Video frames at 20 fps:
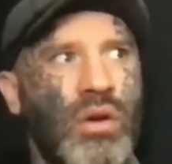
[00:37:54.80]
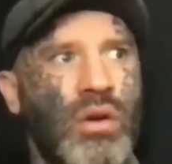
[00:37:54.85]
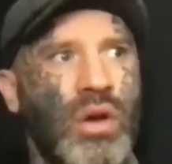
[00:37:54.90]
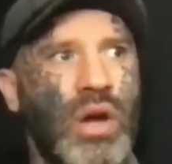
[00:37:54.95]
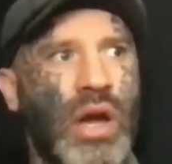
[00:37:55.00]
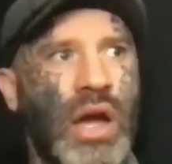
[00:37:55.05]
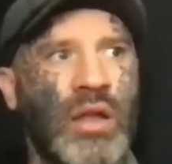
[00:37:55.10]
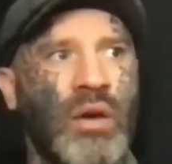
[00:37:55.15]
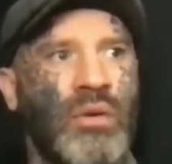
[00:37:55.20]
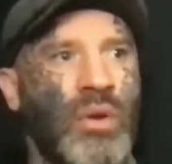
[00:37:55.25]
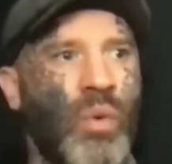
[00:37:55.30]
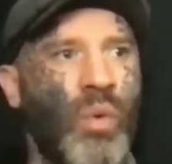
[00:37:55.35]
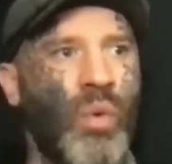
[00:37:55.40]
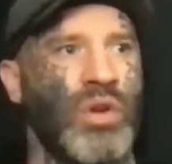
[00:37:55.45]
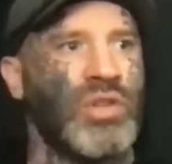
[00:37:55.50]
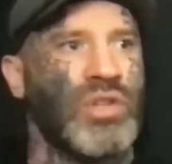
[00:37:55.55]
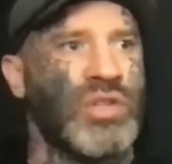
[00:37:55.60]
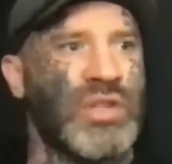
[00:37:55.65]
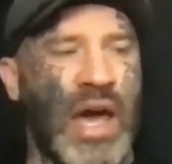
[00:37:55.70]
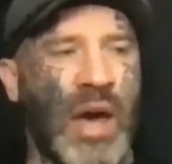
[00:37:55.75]
I don't know
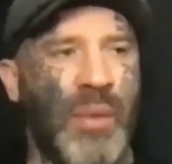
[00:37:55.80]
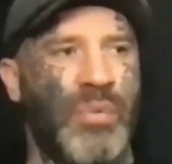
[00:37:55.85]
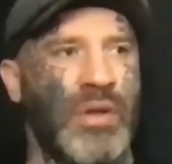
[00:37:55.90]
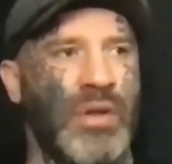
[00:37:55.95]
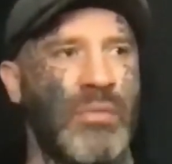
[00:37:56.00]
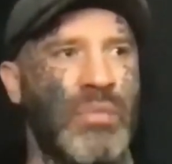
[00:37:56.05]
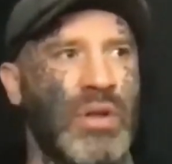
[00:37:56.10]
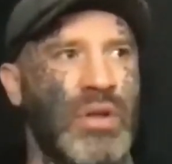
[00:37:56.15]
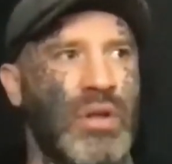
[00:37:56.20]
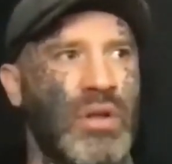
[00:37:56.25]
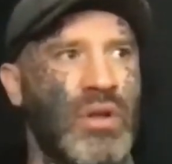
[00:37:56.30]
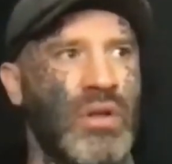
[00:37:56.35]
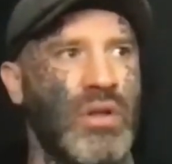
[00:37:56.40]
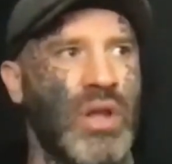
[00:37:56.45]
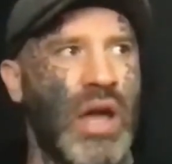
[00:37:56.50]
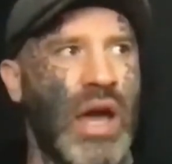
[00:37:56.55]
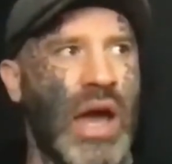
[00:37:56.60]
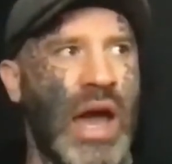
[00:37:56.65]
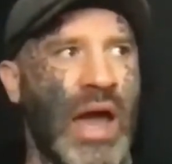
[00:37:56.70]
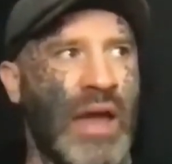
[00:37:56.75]
what just happened, but
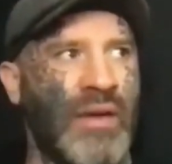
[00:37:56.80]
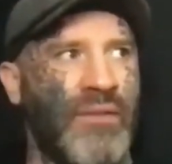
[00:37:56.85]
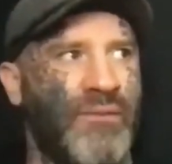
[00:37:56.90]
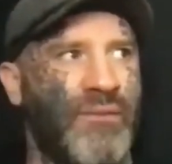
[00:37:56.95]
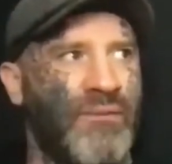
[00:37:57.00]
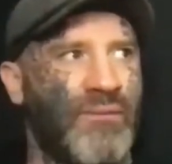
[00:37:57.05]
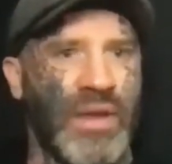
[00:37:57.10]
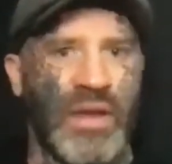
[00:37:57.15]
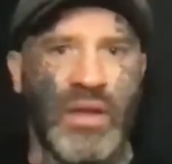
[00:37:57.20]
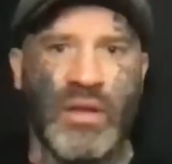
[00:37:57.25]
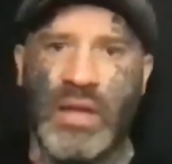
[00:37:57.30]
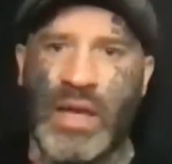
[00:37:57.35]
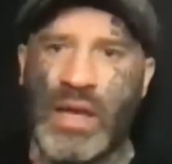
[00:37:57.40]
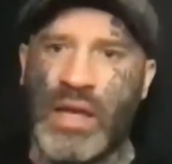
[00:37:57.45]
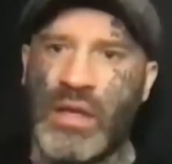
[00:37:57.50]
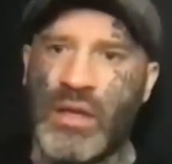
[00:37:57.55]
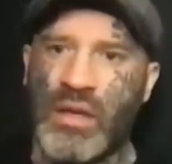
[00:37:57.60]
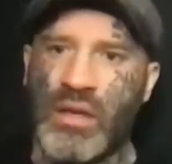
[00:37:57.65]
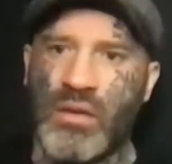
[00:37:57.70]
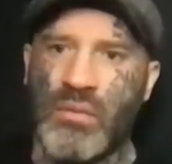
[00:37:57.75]
I feel
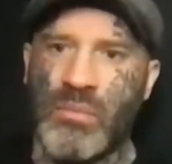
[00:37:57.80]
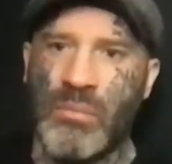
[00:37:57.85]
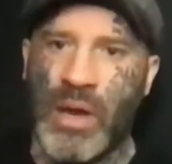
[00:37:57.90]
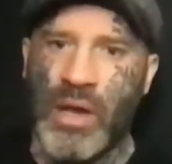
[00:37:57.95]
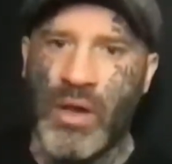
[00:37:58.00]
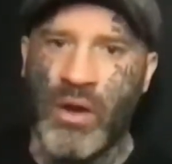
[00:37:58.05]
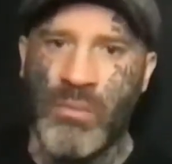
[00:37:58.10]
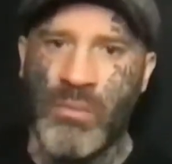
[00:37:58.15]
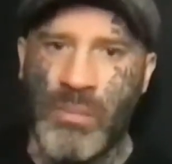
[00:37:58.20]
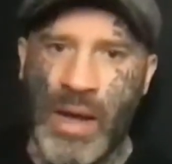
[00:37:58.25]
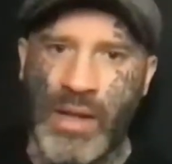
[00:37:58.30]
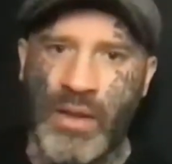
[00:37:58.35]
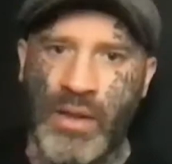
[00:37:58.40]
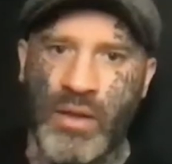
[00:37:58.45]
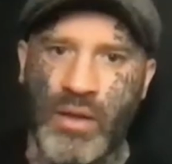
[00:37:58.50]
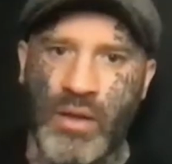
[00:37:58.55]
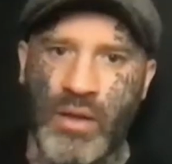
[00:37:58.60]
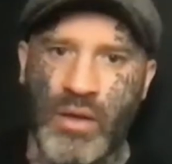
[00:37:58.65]
like my own man.